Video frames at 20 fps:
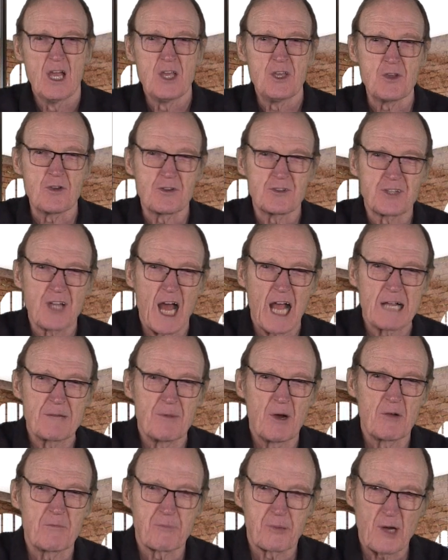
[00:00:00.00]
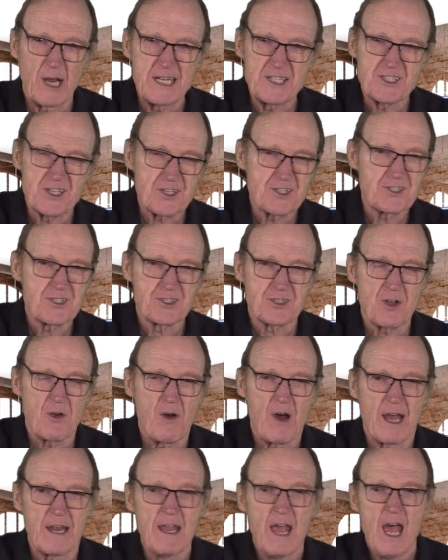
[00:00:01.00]
You can talk about prices and so
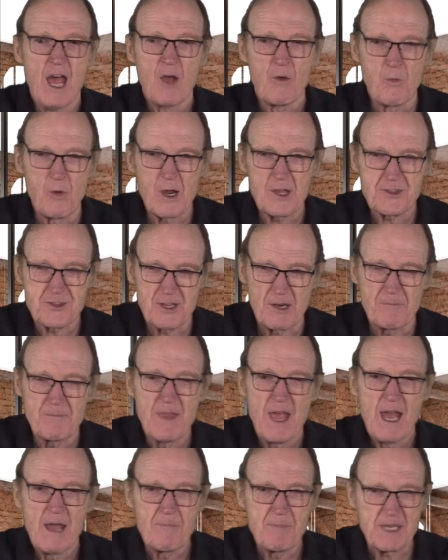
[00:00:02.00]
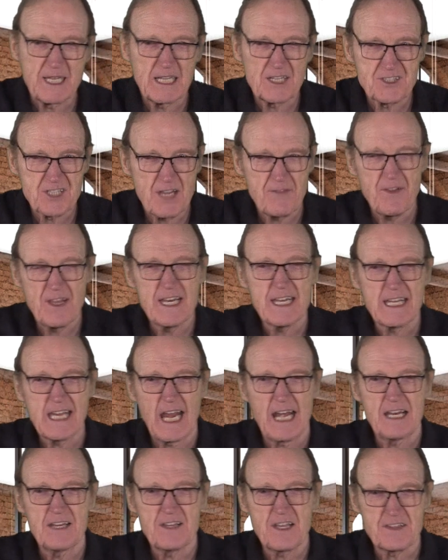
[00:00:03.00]
on with them because they've
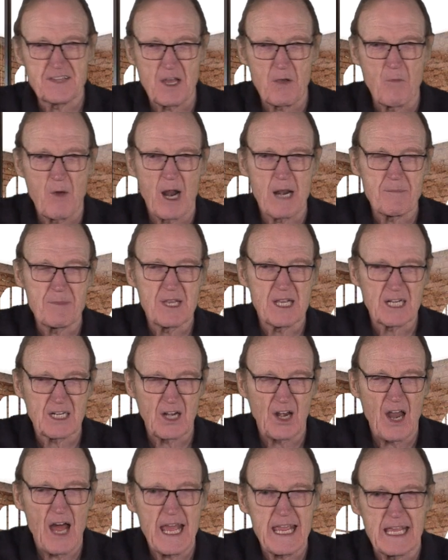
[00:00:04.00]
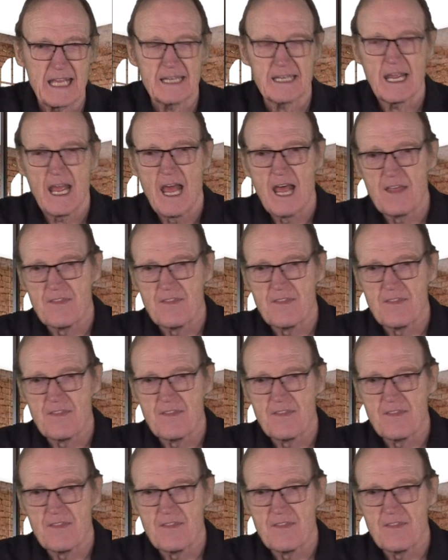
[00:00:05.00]
indicated that they want to be a client,